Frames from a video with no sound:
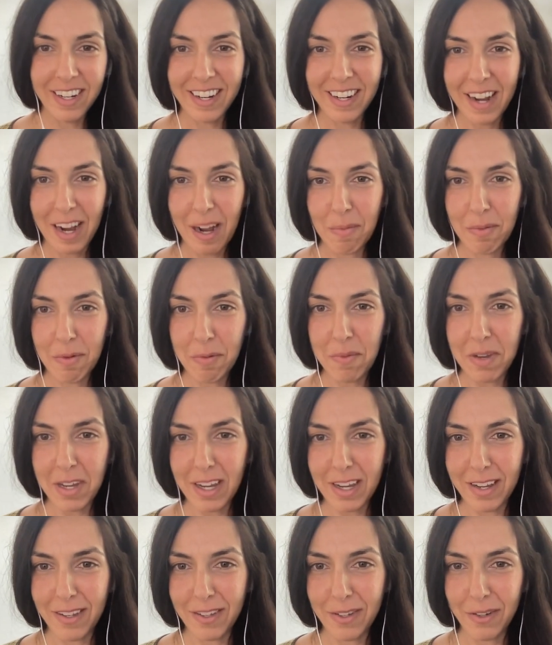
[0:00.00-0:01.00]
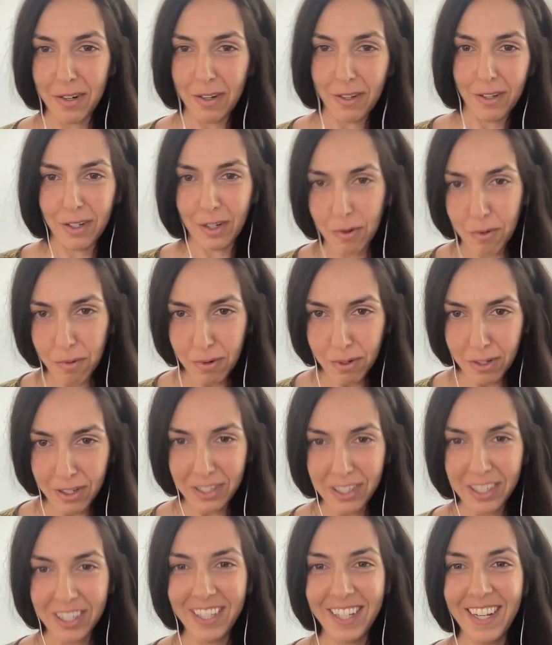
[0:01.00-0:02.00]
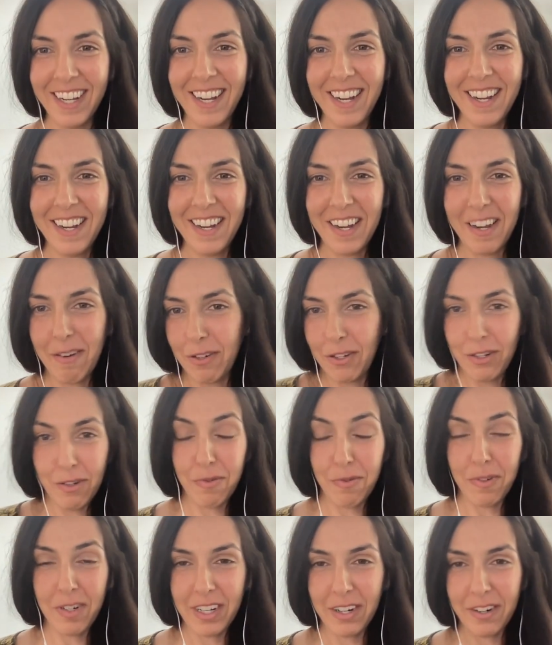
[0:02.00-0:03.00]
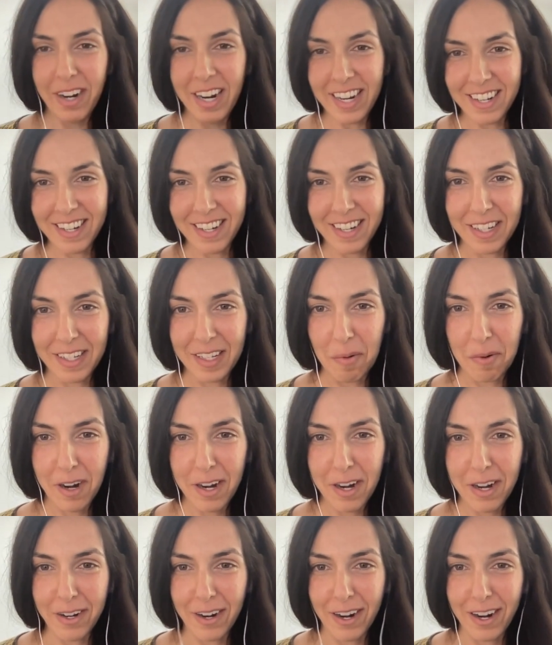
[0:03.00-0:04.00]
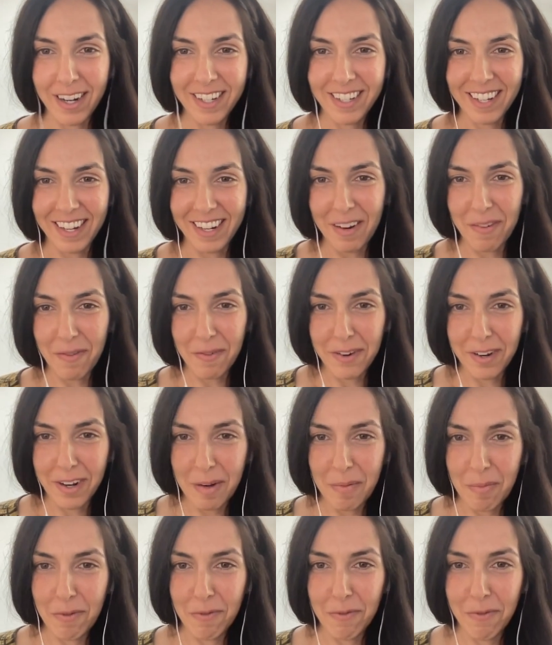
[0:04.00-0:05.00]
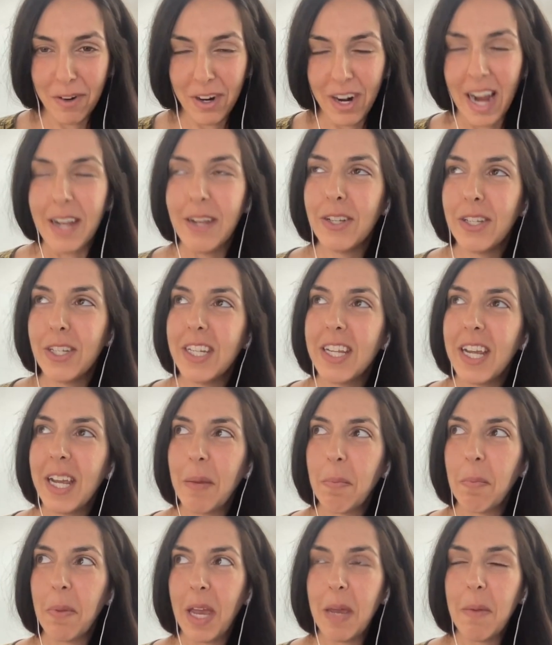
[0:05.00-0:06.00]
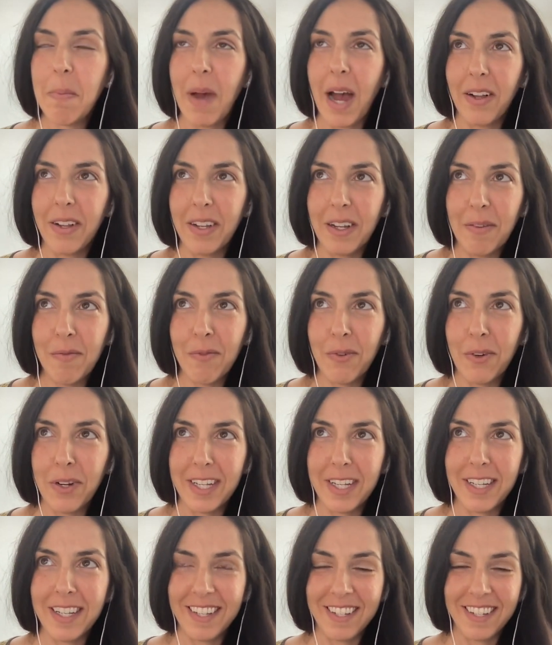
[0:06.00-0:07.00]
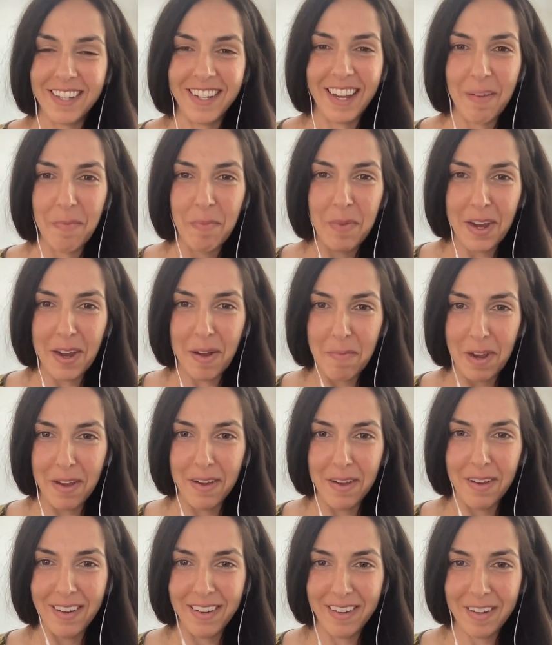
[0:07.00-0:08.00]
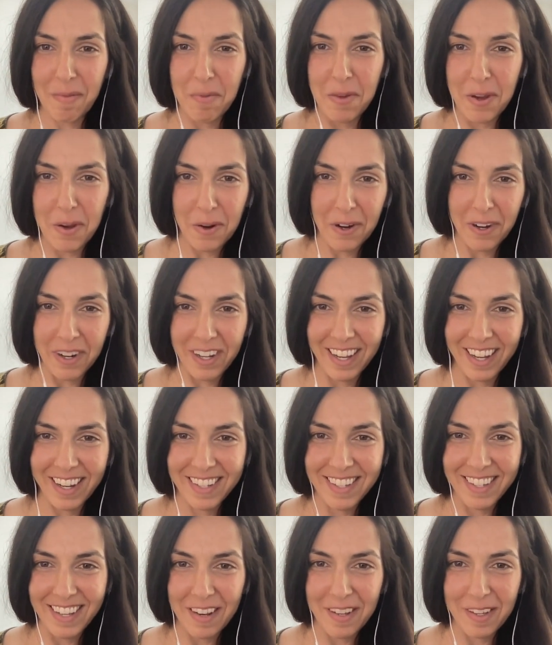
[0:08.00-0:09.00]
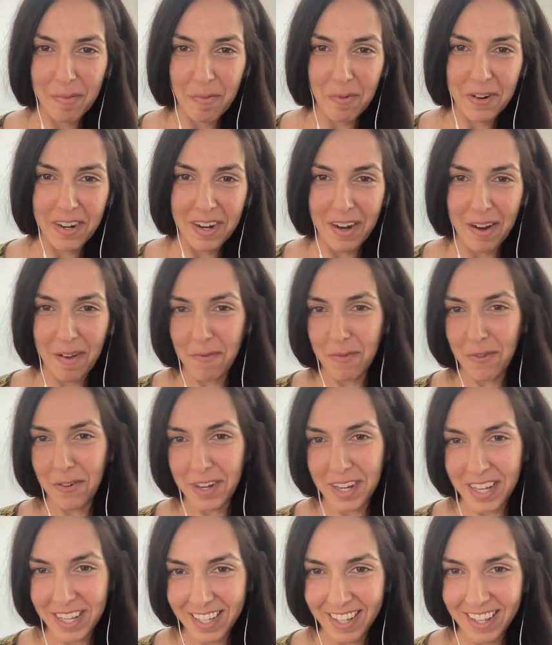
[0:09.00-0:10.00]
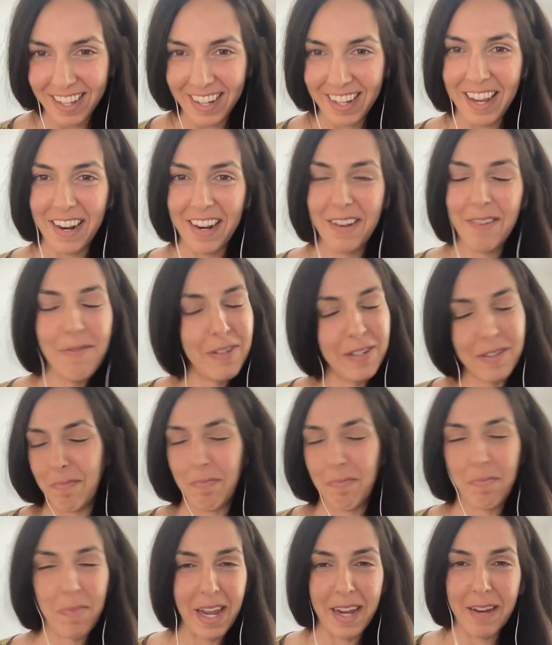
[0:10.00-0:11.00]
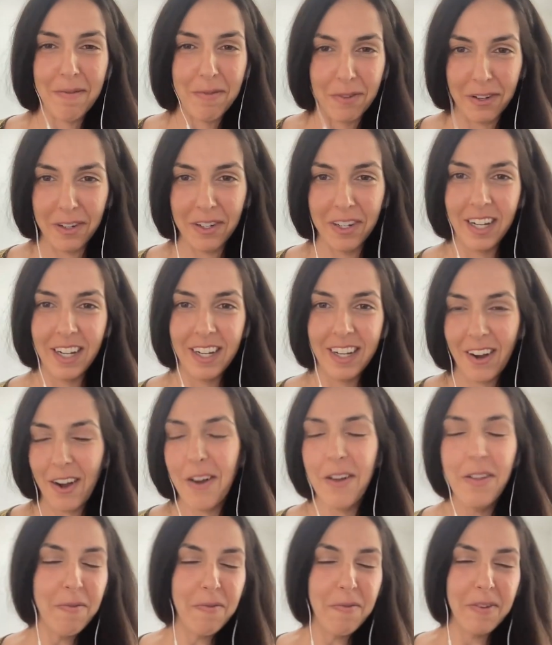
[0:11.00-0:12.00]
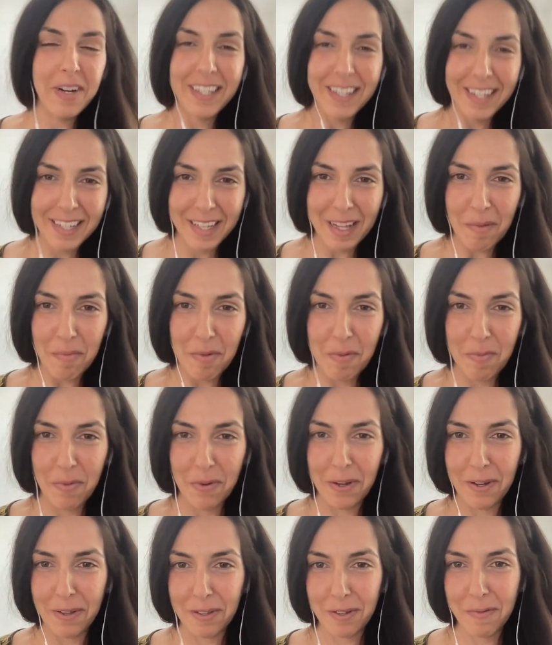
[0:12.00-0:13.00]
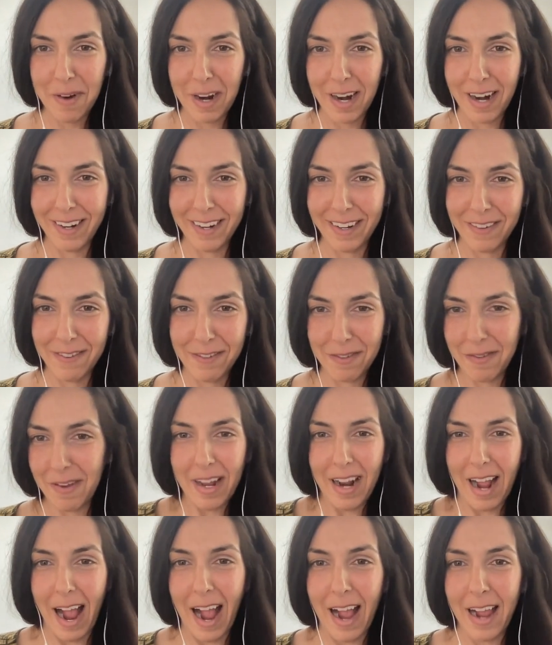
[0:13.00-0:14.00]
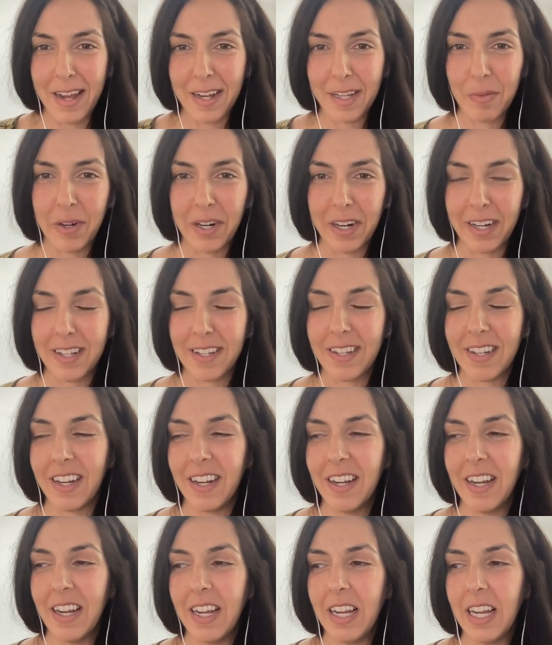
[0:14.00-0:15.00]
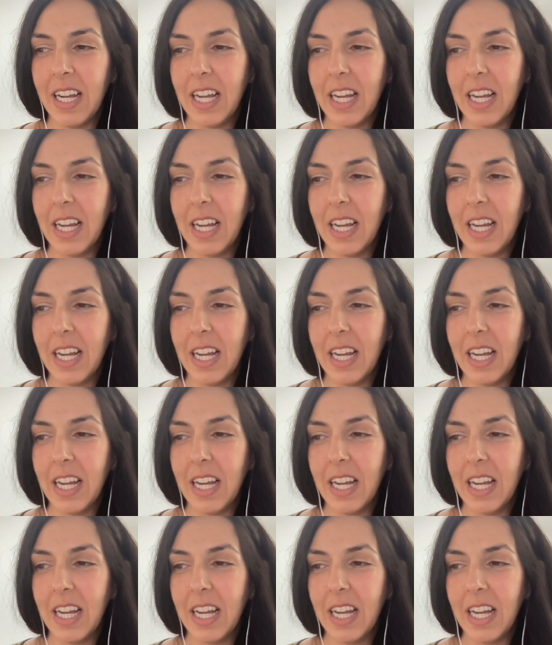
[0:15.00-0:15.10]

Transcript: It helped me sort of look cool. It was just really great to accept credit cards. I'd never done it before. I used to take PayPal invoices and like be on my computer and like send someone an invoice and they'd get it. It was painful. All the reasons that people use Square, you know, it was, it, I experienced it.